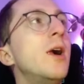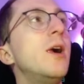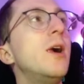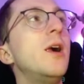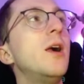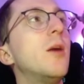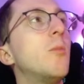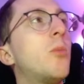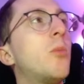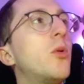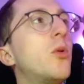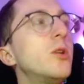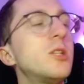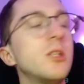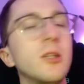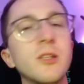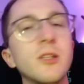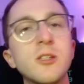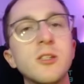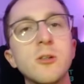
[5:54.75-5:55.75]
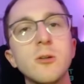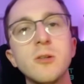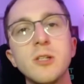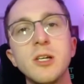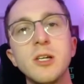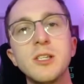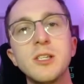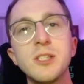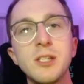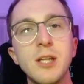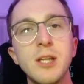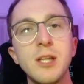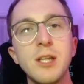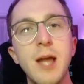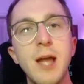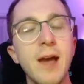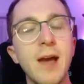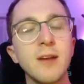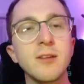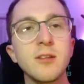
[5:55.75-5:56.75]
Poison Lizard doesn't
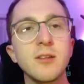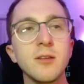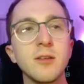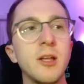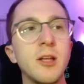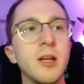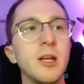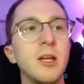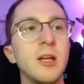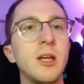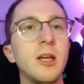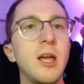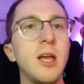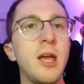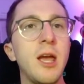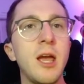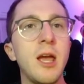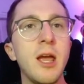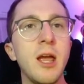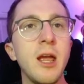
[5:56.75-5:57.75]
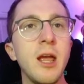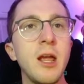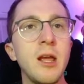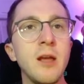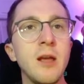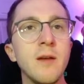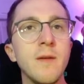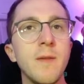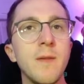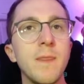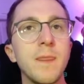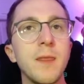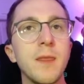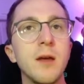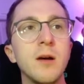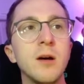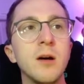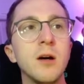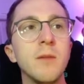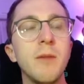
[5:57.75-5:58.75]
act like a
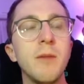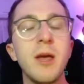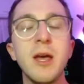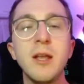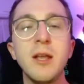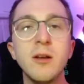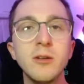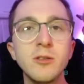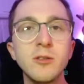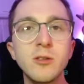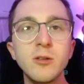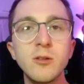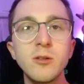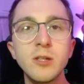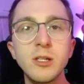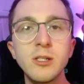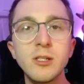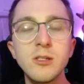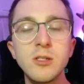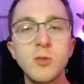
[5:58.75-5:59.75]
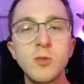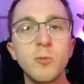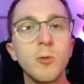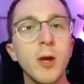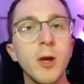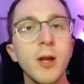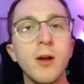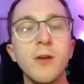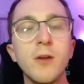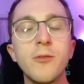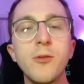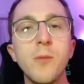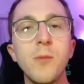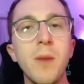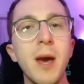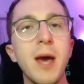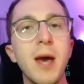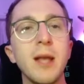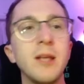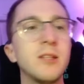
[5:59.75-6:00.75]
Headhunter does right off the
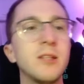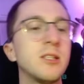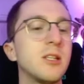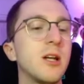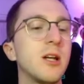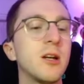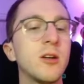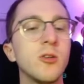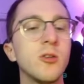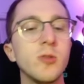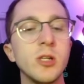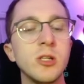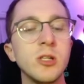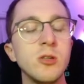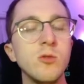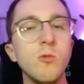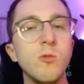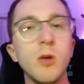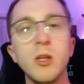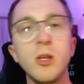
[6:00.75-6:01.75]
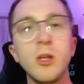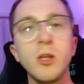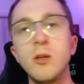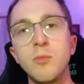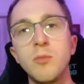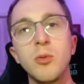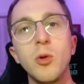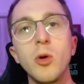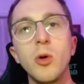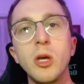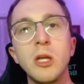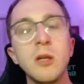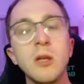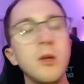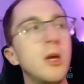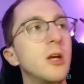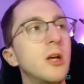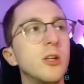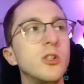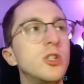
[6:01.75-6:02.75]
bat. It's not going to, when you deploy it,
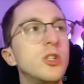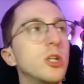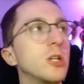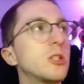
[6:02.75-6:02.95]
just